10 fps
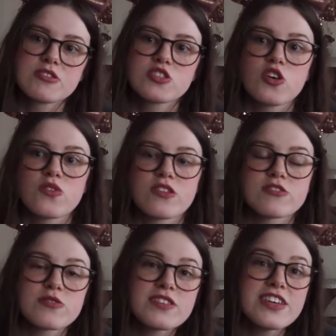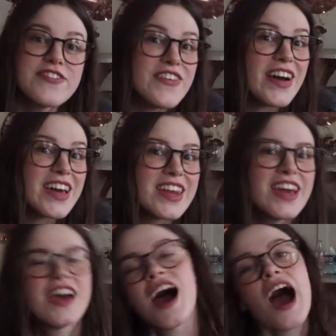So those are really
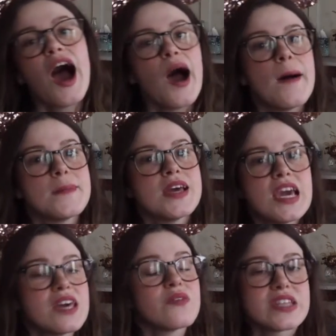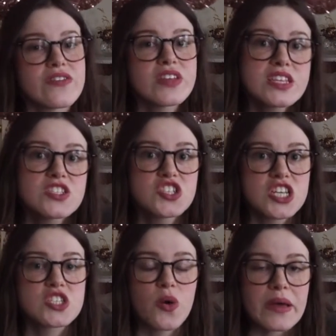fun, and I would definitely
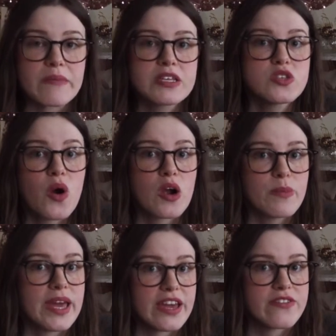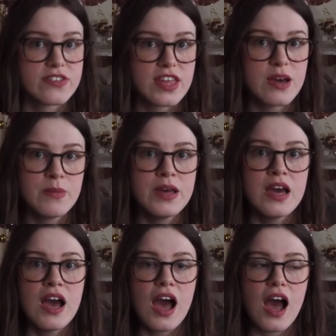suggest going because you are paying for them,
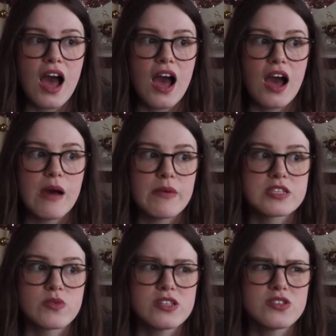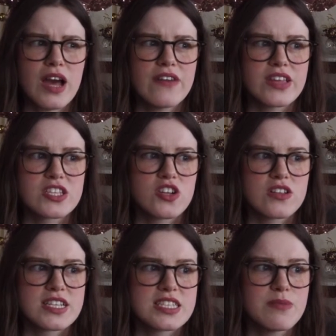as well as you have like
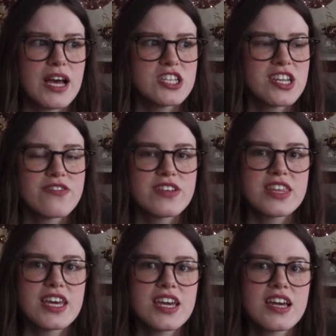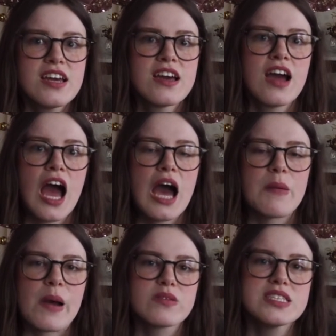Starlight Splash and everything.
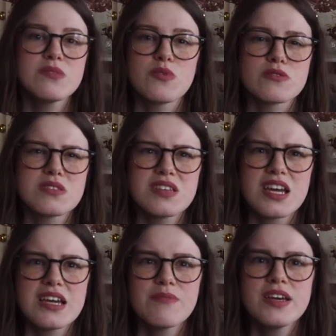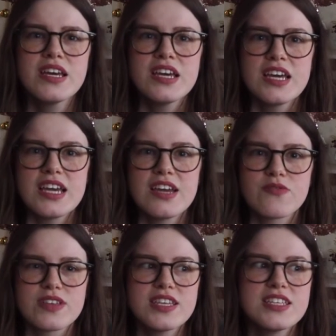I would say most of the time it
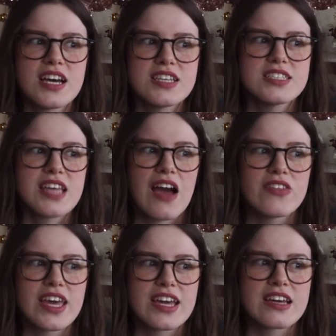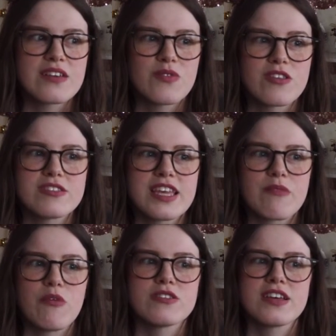really does sound like one of those
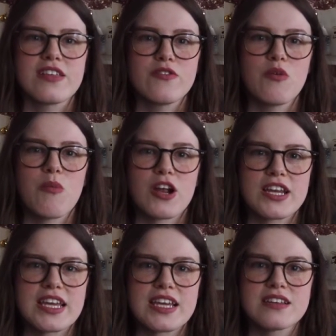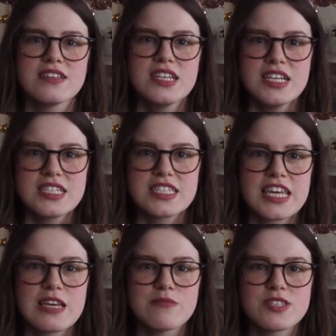like multi-level marketing
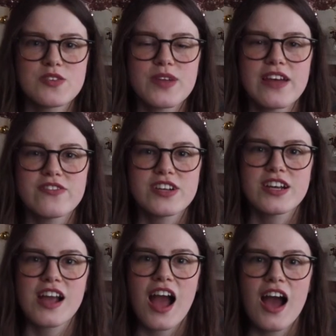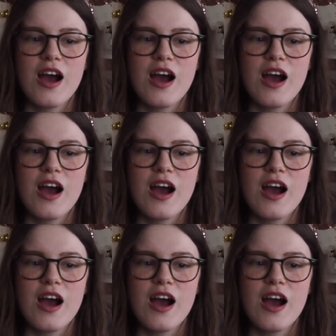schemes or whatever,